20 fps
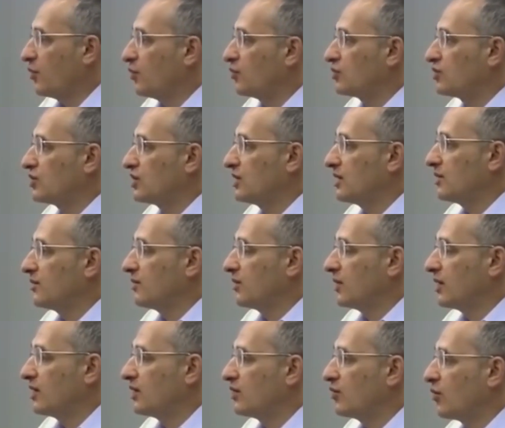They cannot
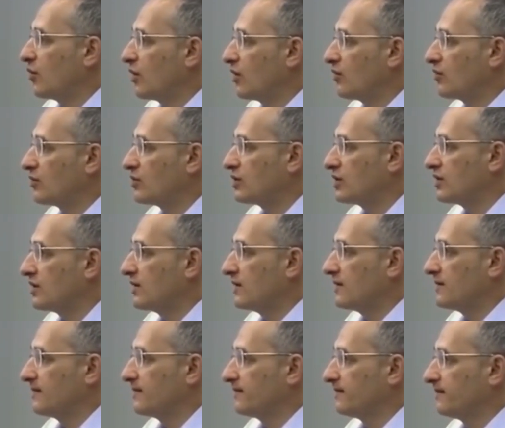live. They feel
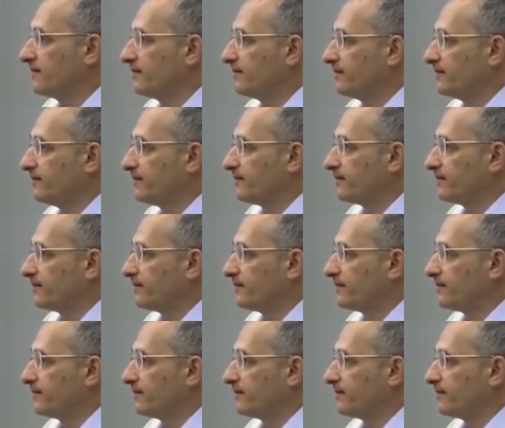very lonely.